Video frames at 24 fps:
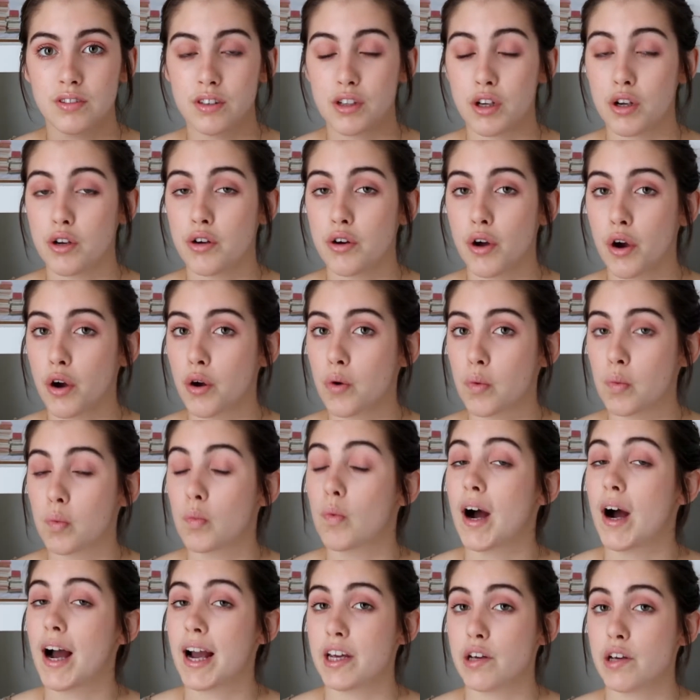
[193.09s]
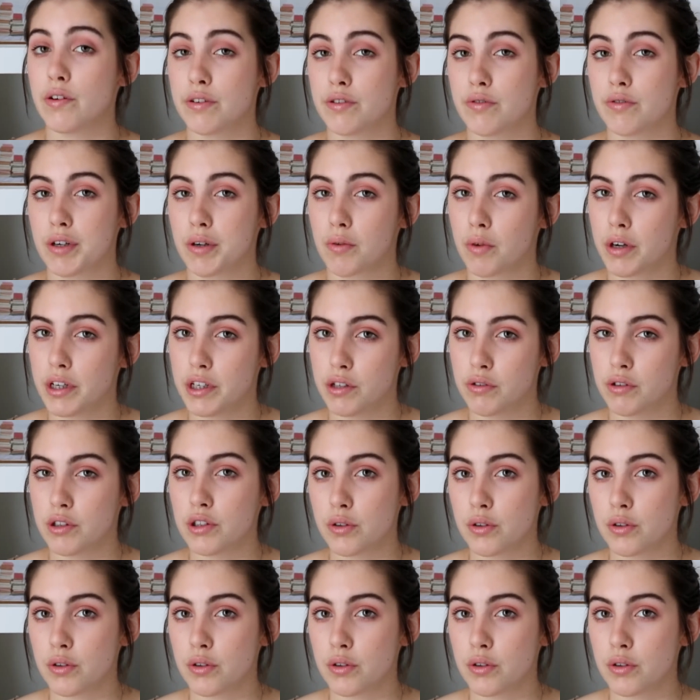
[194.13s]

you know why you are doing what you are